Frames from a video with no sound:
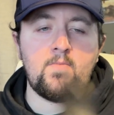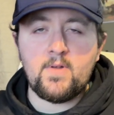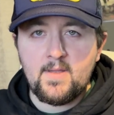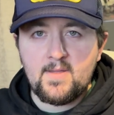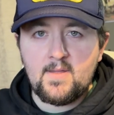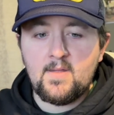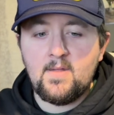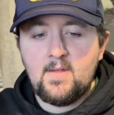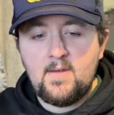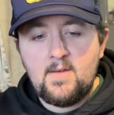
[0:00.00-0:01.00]
but it's
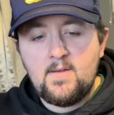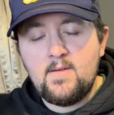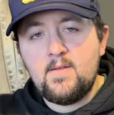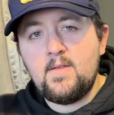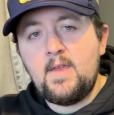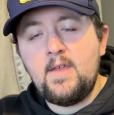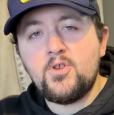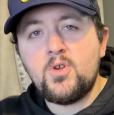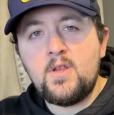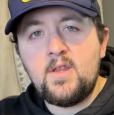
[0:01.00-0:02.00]
heat
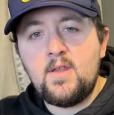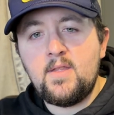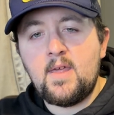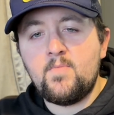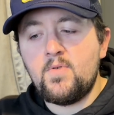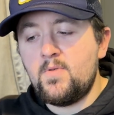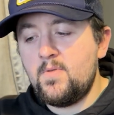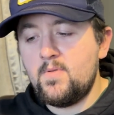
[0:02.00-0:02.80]
treated and tempered.